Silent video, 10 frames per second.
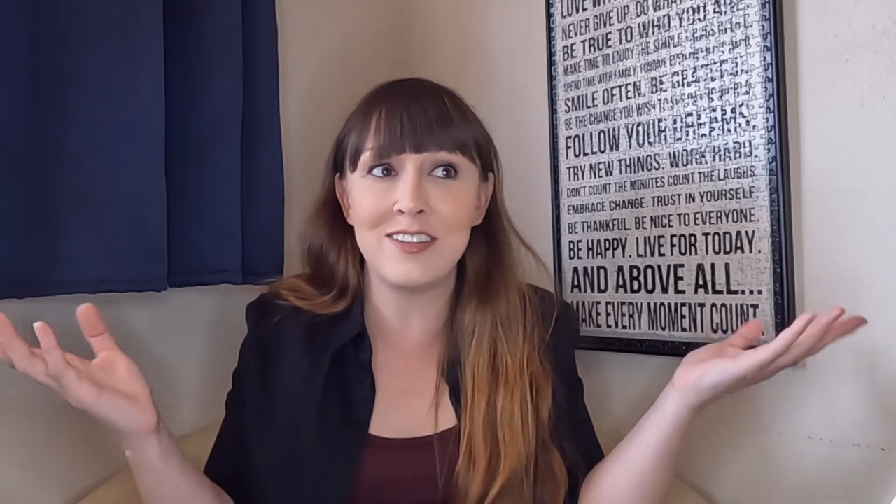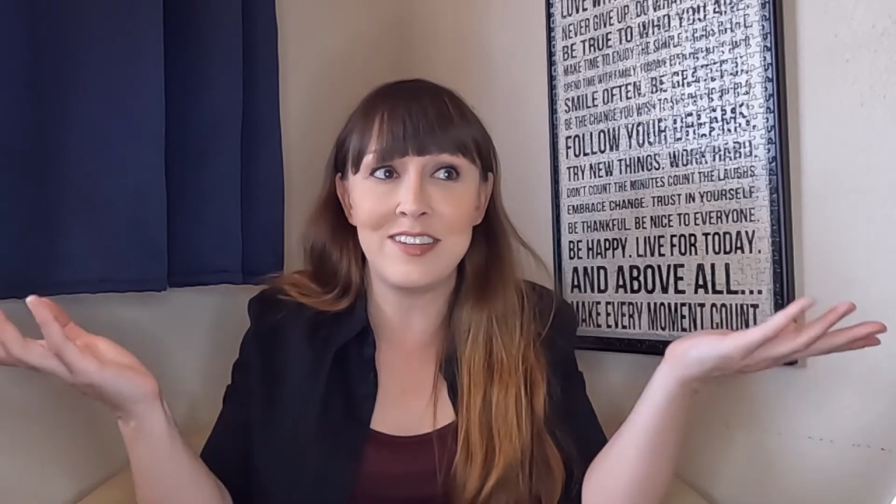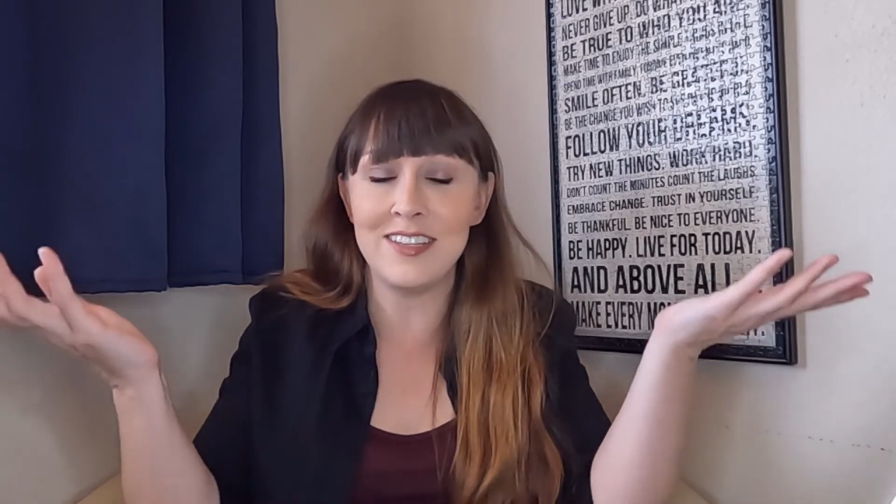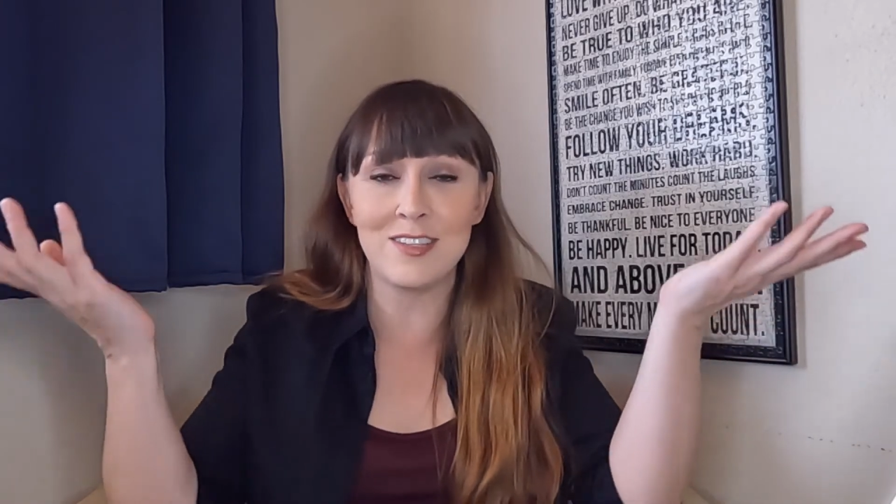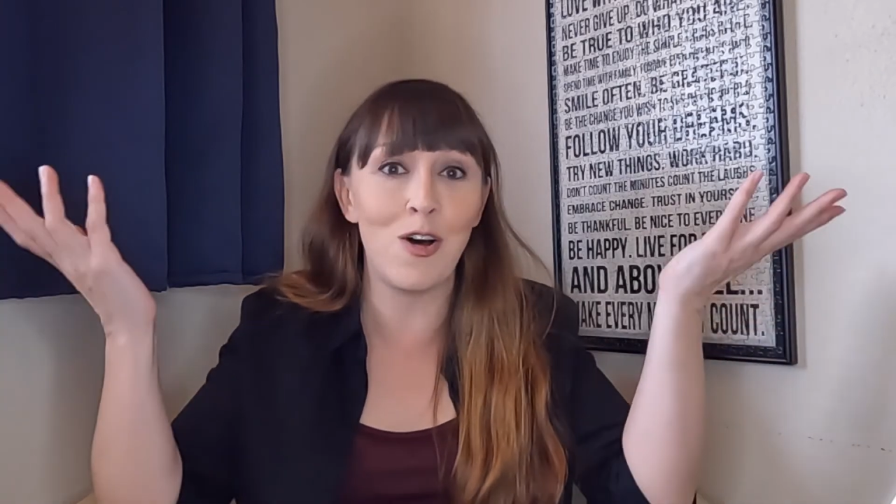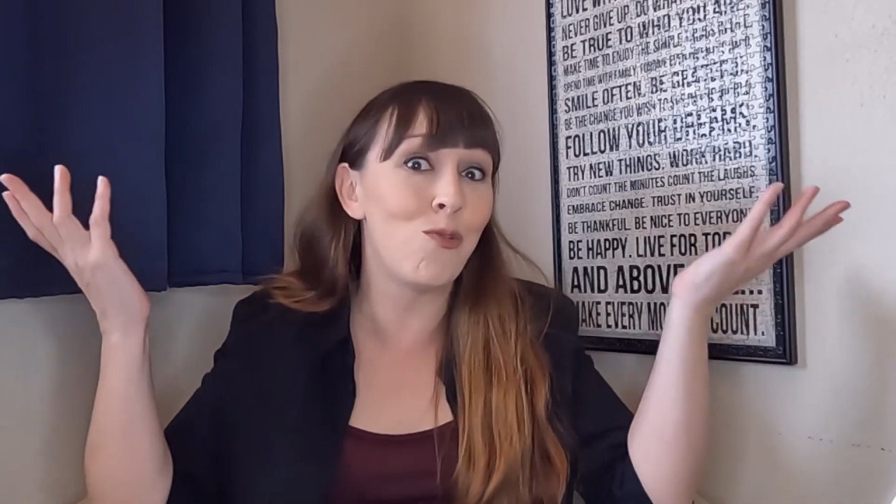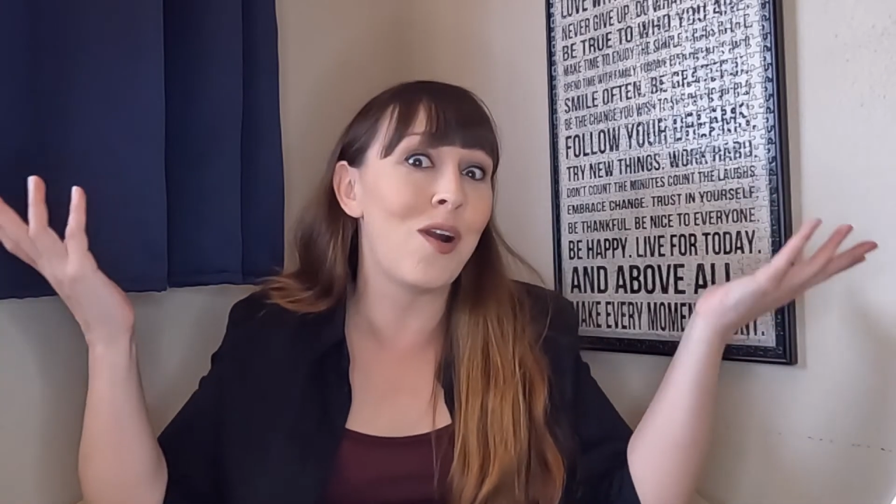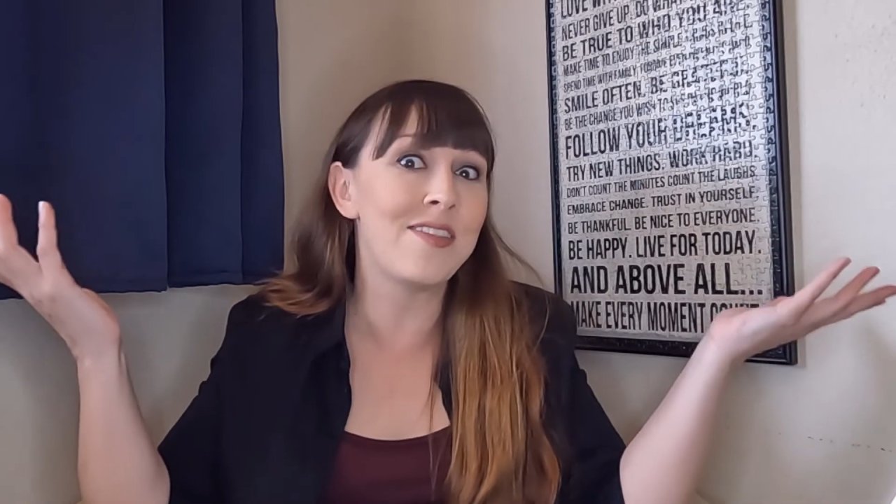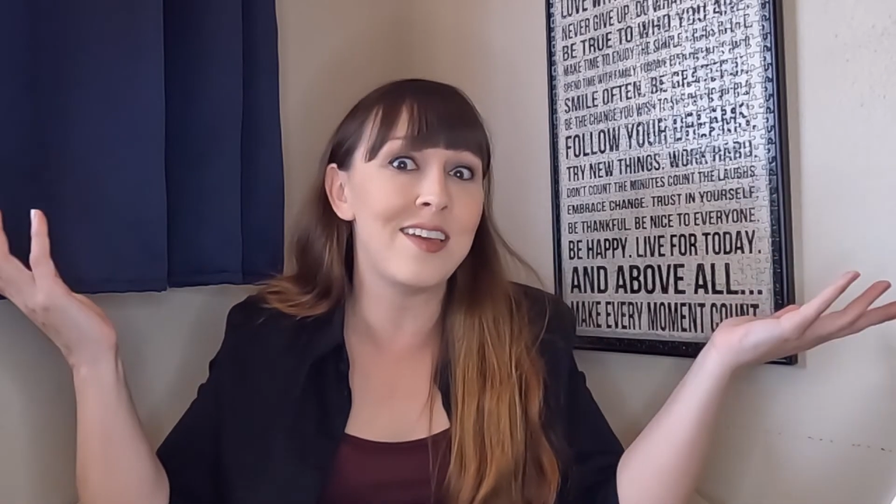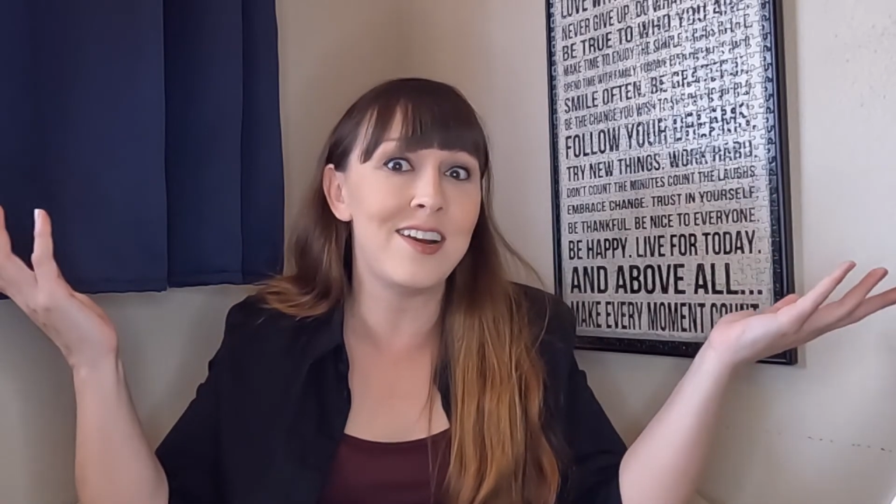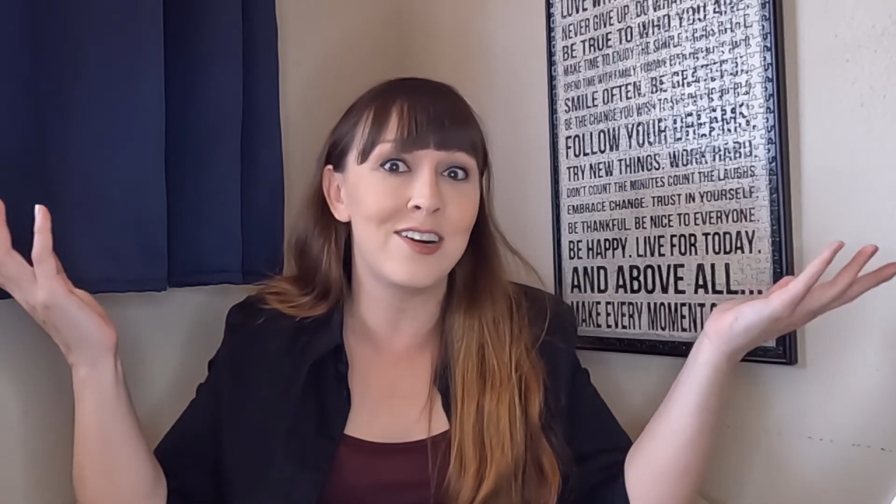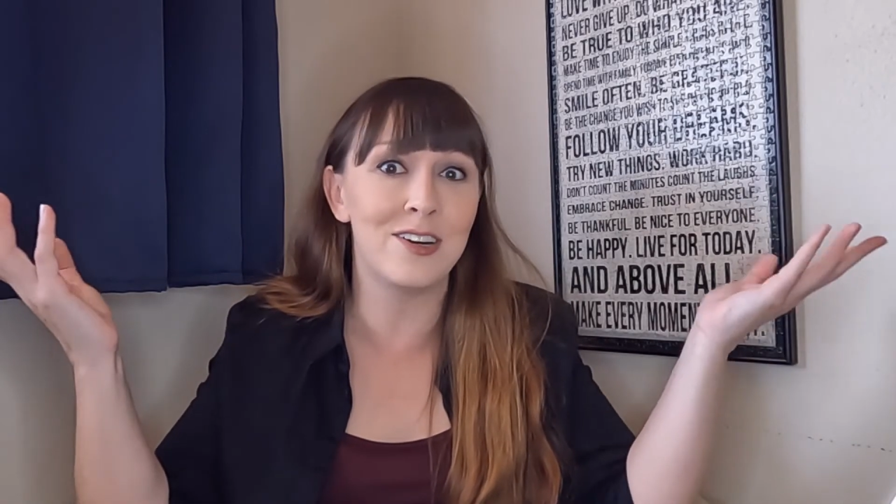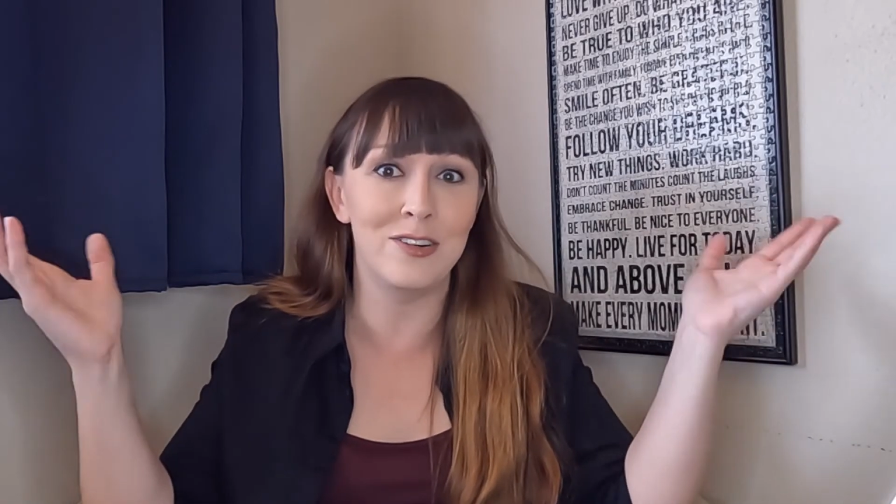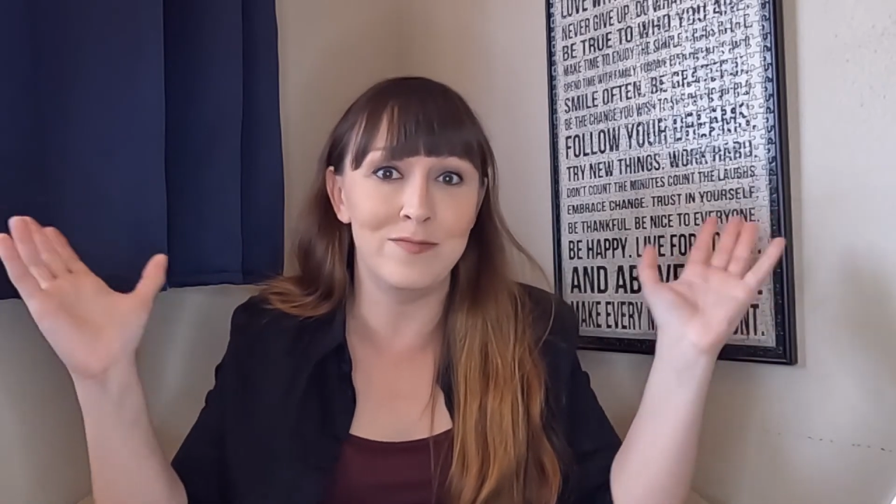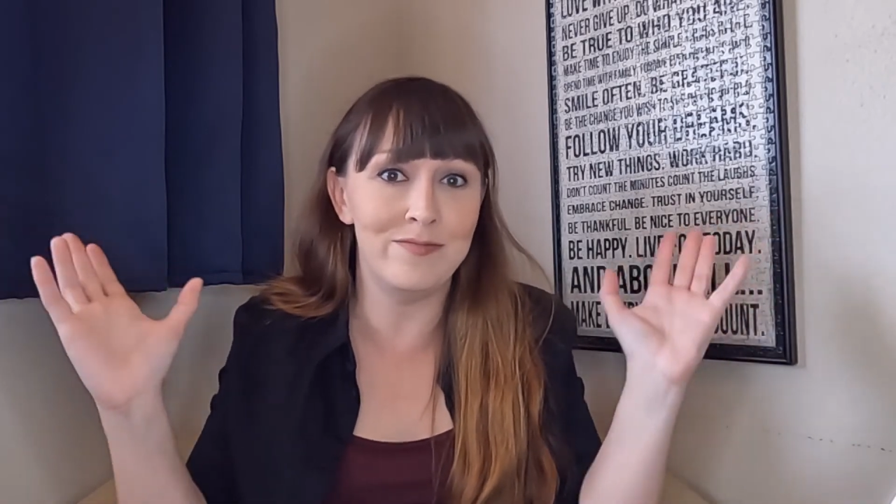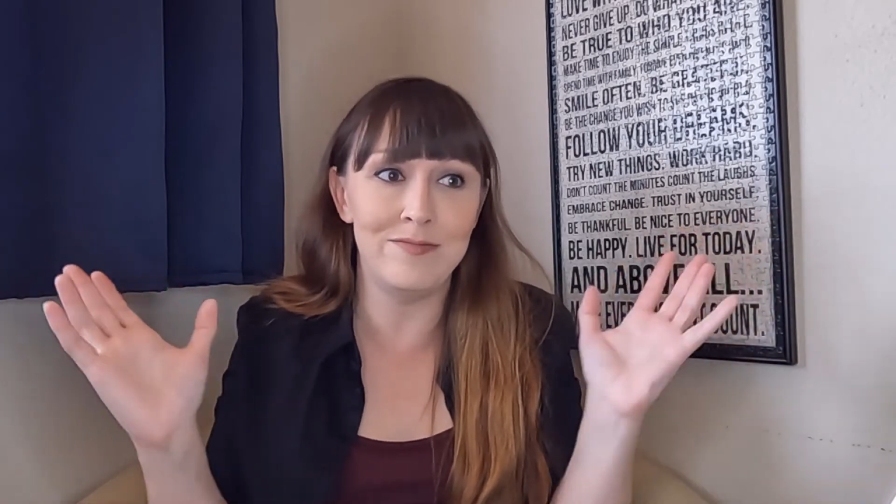it's all right there